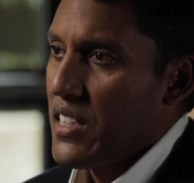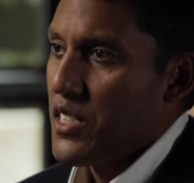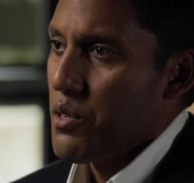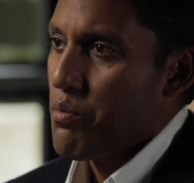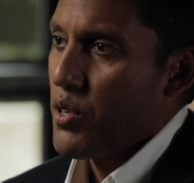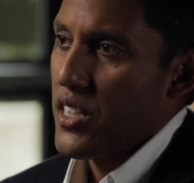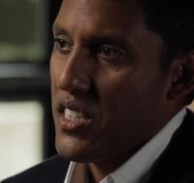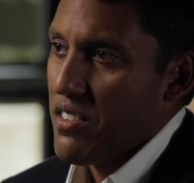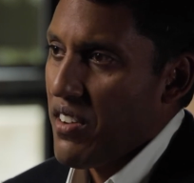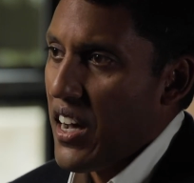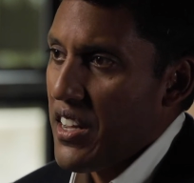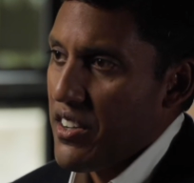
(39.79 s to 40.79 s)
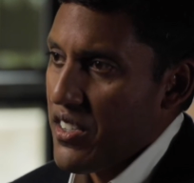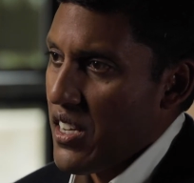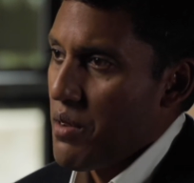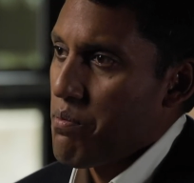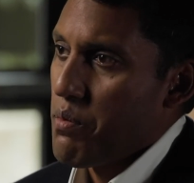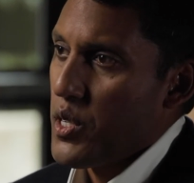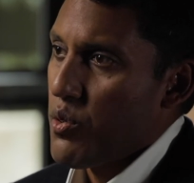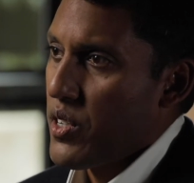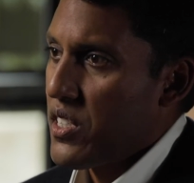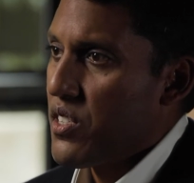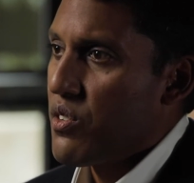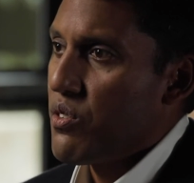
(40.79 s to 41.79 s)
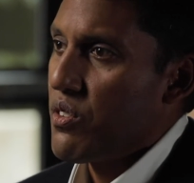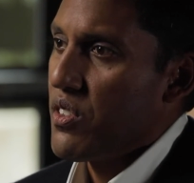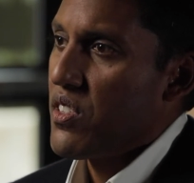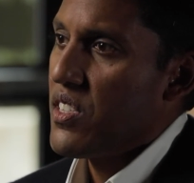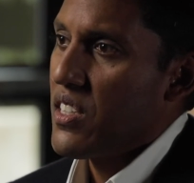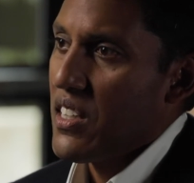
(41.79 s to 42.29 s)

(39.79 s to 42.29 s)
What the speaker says: to put dividers up between students,